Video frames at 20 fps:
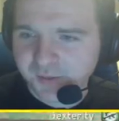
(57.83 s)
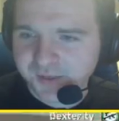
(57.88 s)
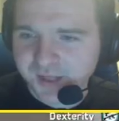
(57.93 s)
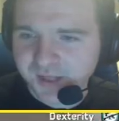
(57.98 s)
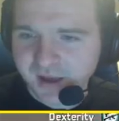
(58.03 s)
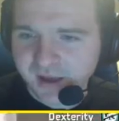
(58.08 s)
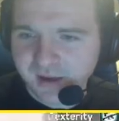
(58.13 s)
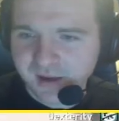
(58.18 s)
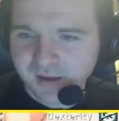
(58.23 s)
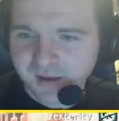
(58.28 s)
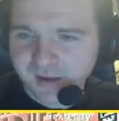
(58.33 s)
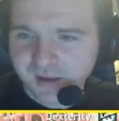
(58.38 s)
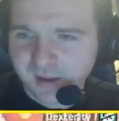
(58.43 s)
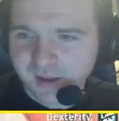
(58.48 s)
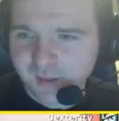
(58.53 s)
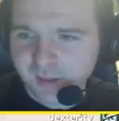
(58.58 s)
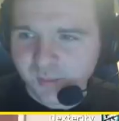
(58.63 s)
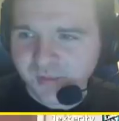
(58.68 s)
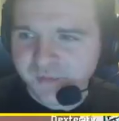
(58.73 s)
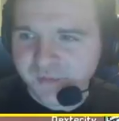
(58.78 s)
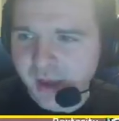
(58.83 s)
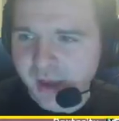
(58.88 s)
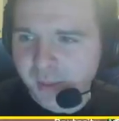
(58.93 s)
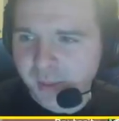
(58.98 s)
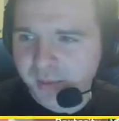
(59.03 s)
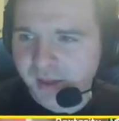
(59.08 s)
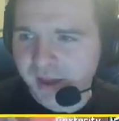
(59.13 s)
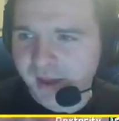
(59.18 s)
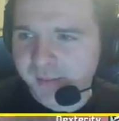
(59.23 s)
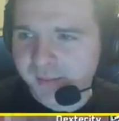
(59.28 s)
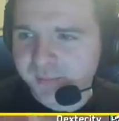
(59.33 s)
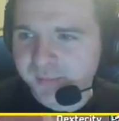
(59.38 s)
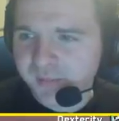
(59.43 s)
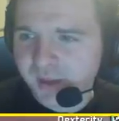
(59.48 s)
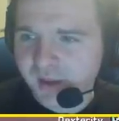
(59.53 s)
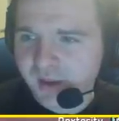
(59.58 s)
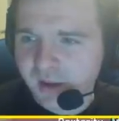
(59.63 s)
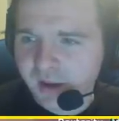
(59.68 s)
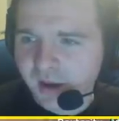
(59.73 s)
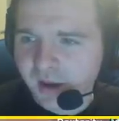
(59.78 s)
there. But fair play.
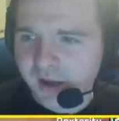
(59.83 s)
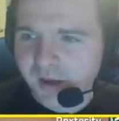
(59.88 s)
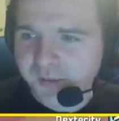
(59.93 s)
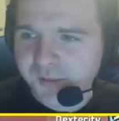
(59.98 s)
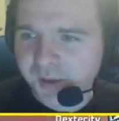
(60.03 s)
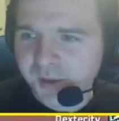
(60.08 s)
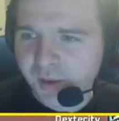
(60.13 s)
And obviously